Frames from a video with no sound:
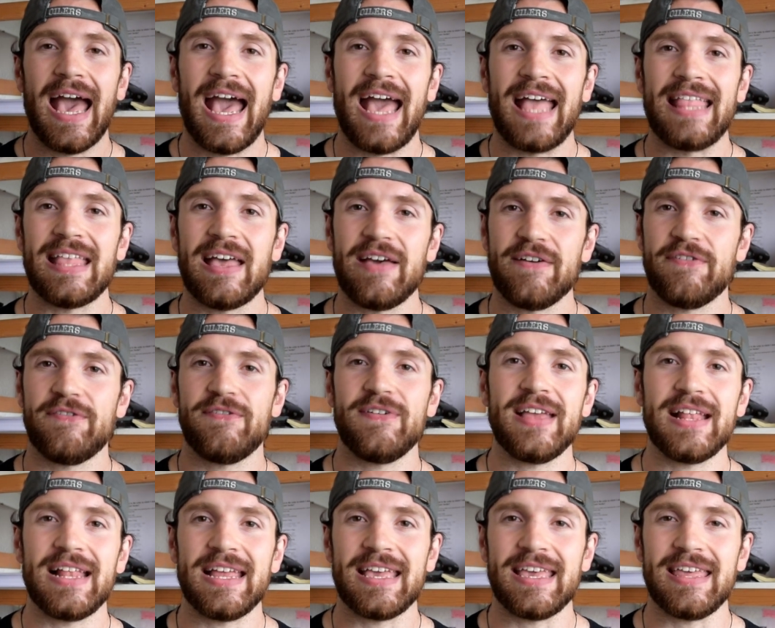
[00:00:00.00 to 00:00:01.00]
And that
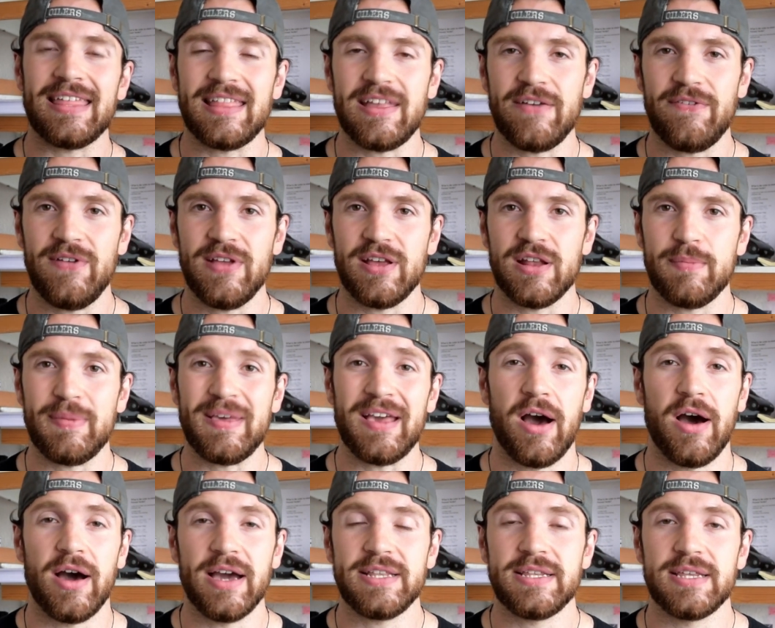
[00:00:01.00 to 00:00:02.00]
feeling is definitely going to be
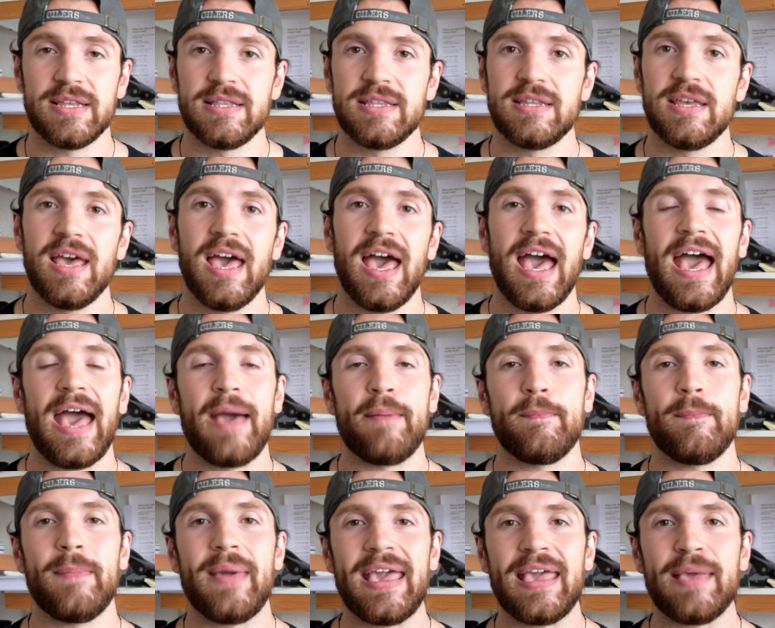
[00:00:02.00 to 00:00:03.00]
heightened
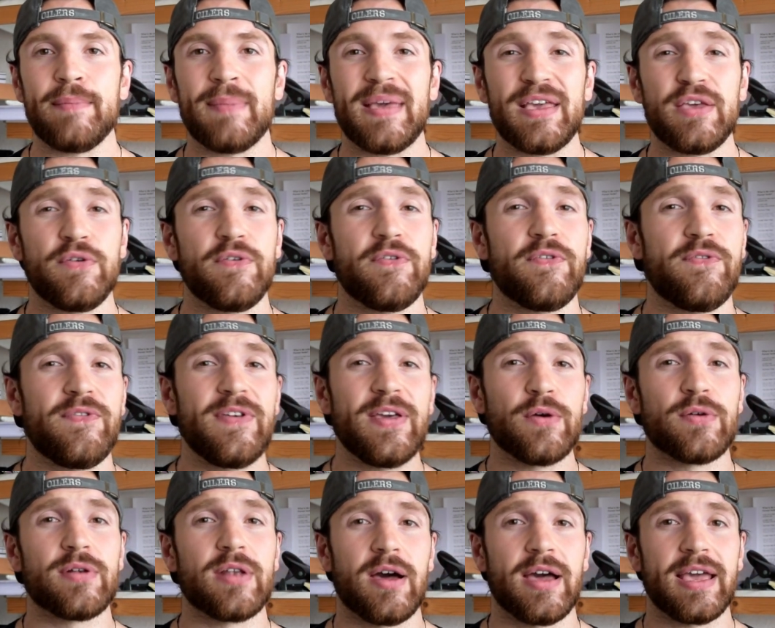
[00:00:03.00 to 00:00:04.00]
and may make you
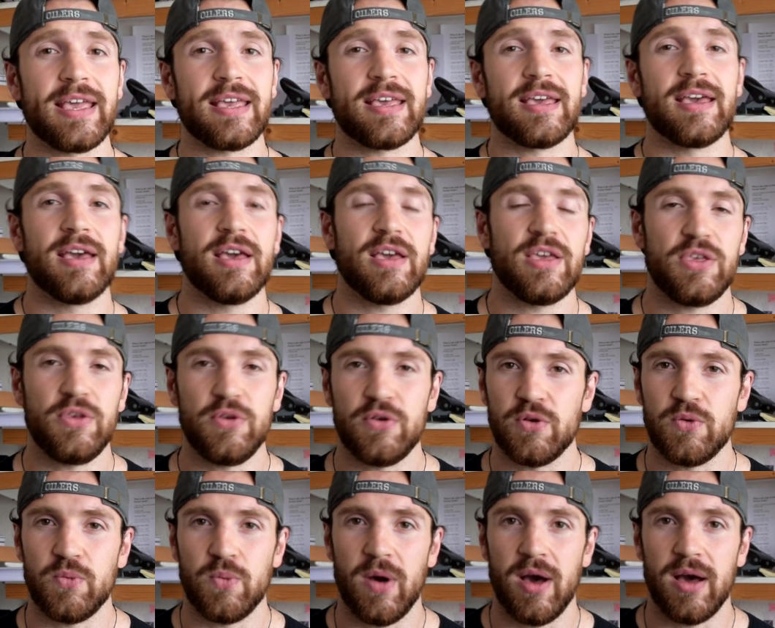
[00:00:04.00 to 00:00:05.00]
feel like you
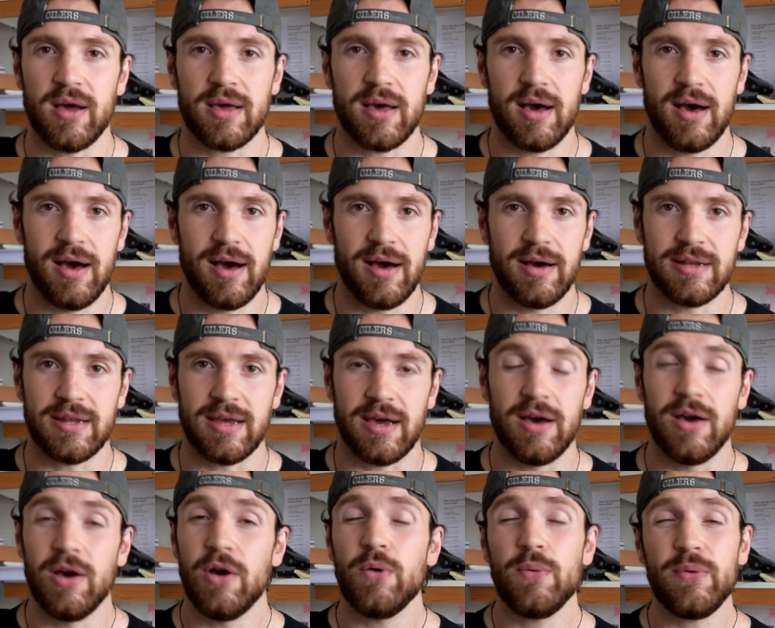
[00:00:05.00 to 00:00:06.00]
could work
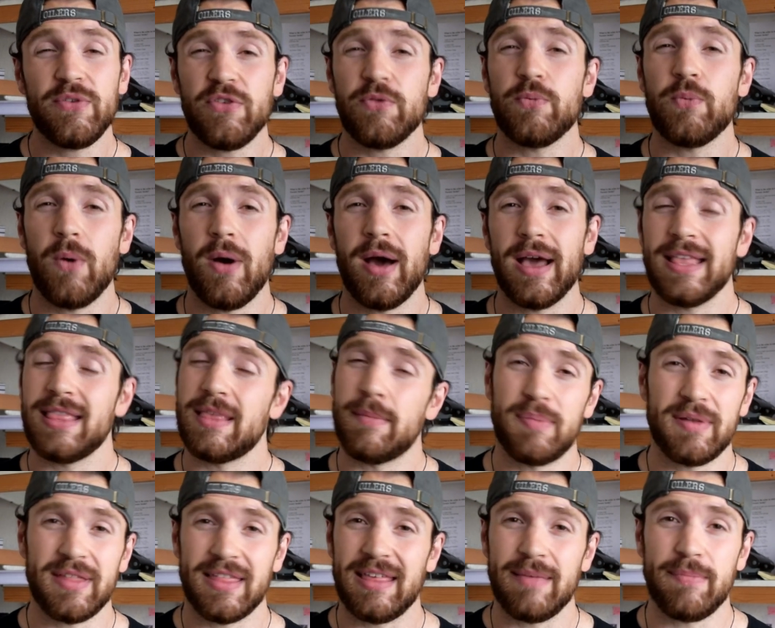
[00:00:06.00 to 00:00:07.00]
harder, which is why the
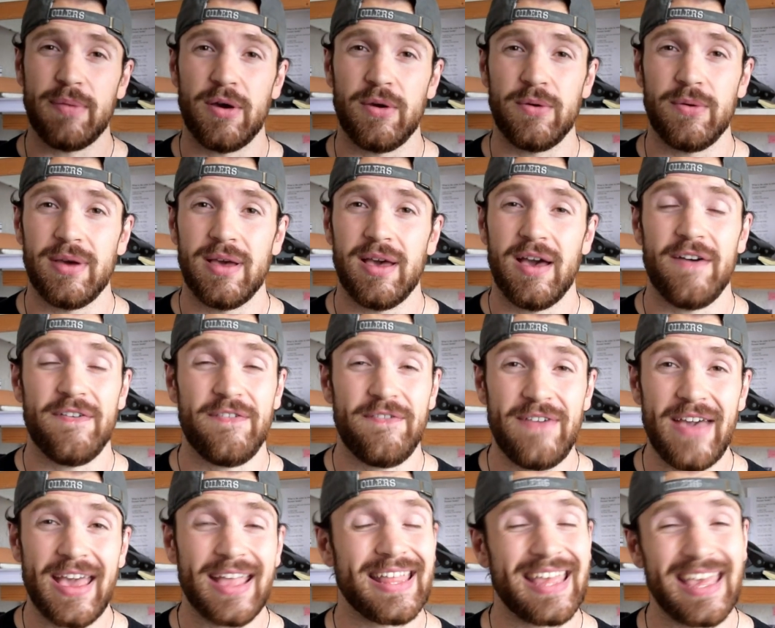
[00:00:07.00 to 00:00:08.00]
placebo
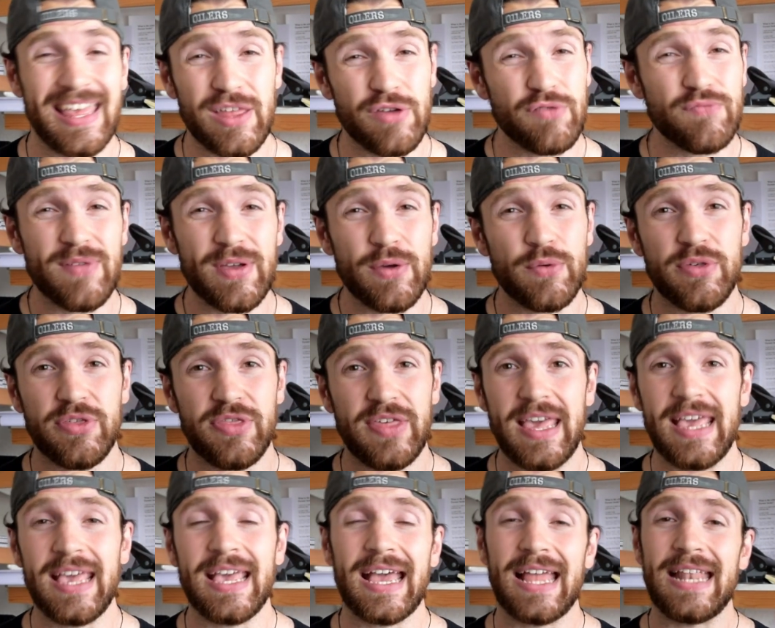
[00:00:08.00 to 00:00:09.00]
effect is a real
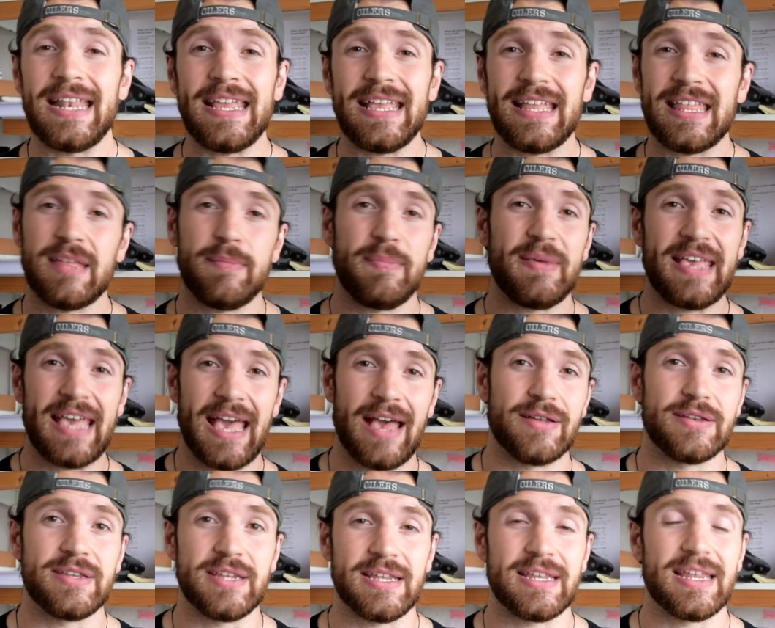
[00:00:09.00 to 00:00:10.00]
thing and needs to be
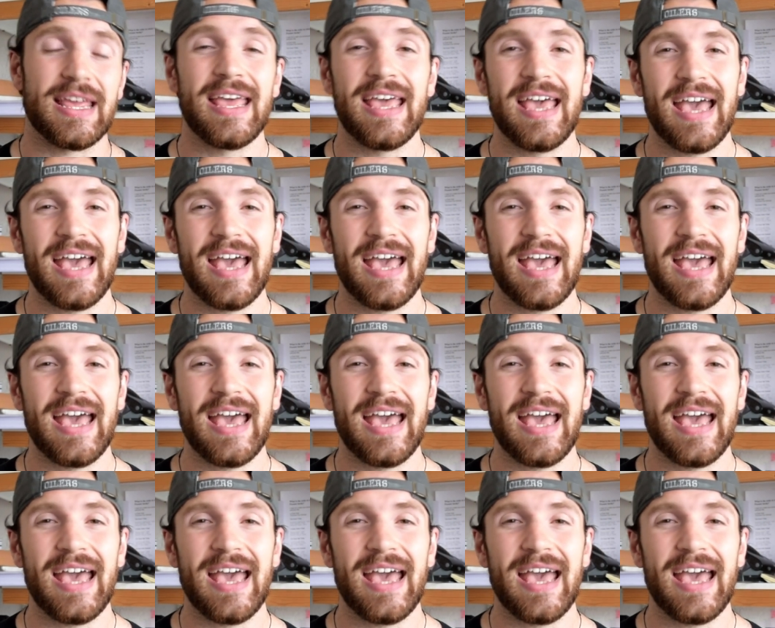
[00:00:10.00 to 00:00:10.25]
counted.